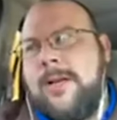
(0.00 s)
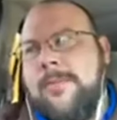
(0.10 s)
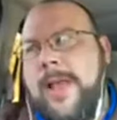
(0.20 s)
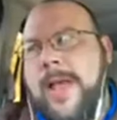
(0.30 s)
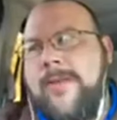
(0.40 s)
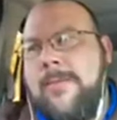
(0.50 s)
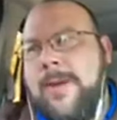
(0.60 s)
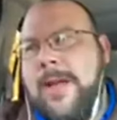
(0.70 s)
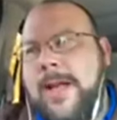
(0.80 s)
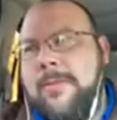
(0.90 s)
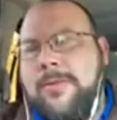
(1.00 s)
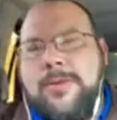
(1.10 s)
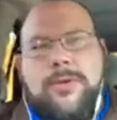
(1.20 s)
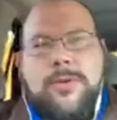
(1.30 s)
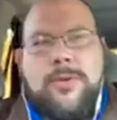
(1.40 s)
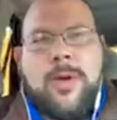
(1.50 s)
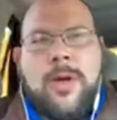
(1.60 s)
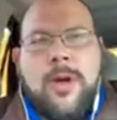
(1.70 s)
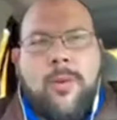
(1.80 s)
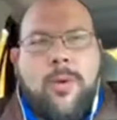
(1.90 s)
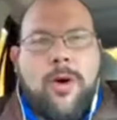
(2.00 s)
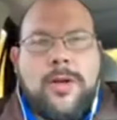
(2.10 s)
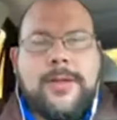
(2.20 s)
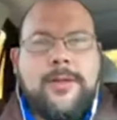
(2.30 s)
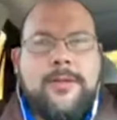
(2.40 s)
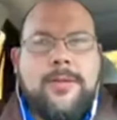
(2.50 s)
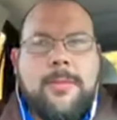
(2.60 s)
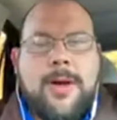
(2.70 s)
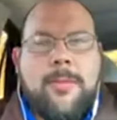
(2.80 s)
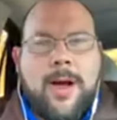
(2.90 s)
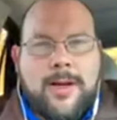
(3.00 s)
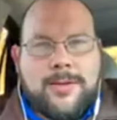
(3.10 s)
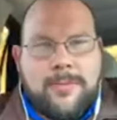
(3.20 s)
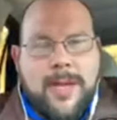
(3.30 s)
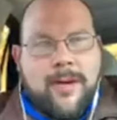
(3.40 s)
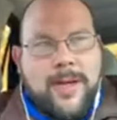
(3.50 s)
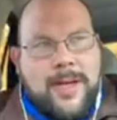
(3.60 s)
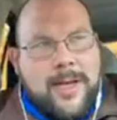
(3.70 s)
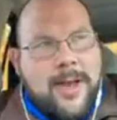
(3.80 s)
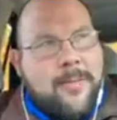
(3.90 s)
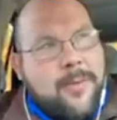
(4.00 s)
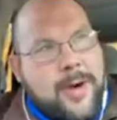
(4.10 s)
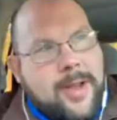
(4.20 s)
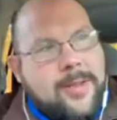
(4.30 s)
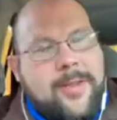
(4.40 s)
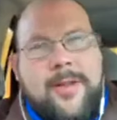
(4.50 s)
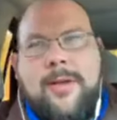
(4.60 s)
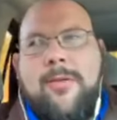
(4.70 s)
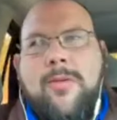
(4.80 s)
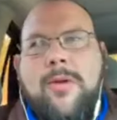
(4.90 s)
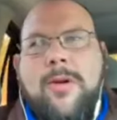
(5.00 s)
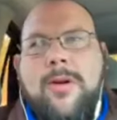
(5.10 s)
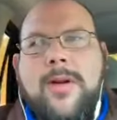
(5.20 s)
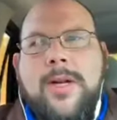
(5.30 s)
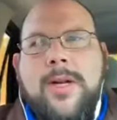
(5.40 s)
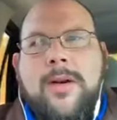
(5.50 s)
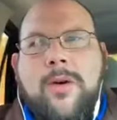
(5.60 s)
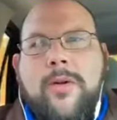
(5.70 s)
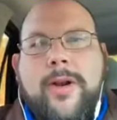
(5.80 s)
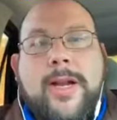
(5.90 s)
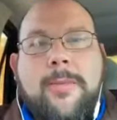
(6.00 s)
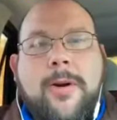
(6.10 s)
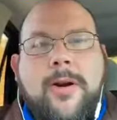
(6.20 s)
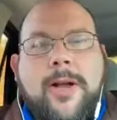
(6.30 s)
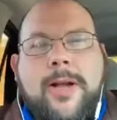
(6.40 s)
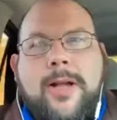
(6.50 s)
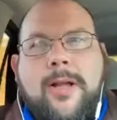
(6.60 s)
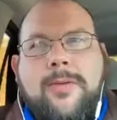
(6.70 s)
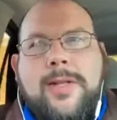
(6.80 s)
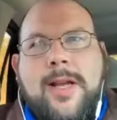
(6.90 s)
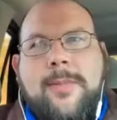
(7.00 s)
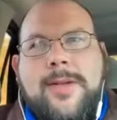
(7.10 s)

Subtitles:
They haven't been able to walk to the mailbox without getting out of breath or their hip hurting in a long time.